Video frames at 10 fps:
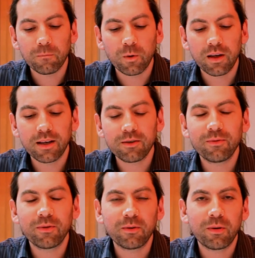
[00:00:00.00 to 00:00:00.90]
We kicked
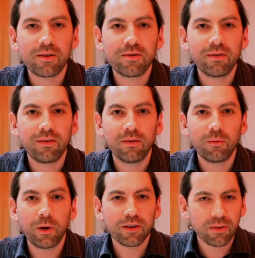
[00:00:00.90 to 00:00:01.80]
off with a question:
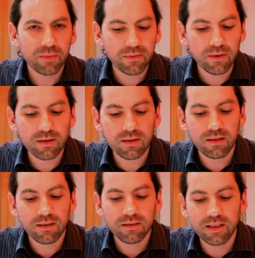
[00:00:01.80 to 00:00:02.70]
which comes
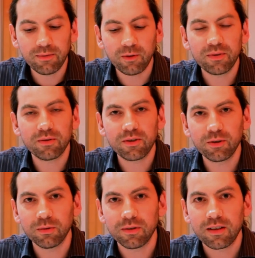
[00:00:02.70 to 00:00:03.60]
first, DevOps or
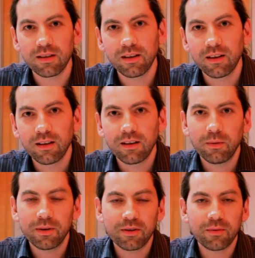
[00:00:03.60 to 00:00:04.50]
tools?
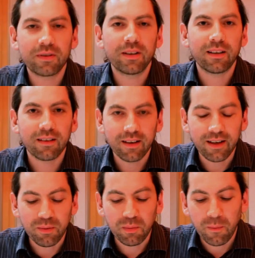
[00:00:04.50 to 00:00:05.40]
Which is obviously
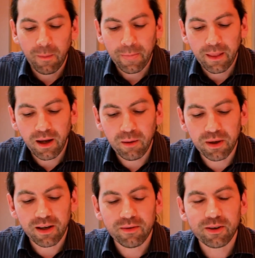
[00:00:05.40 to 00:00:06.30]
a
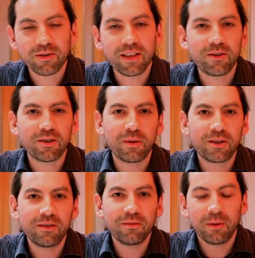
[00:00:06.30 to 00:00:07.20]
bit of a contentious
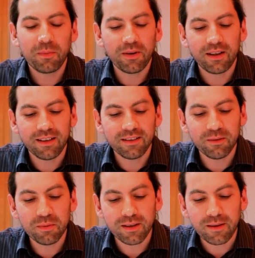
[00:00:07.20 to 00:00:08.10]
question. We put that in there
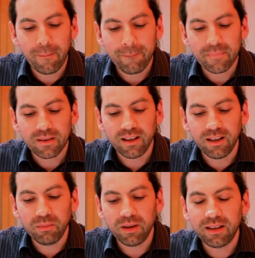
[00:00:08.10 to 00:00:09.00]
deliberately,
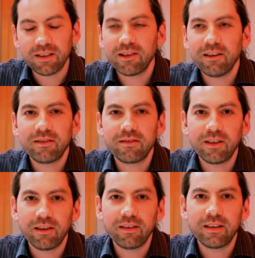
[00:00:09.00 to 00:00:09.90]
and that
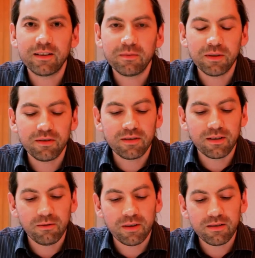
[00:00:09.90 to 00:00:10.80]
generated some
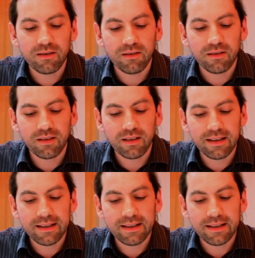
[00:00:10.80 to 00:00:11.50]
interesting questions.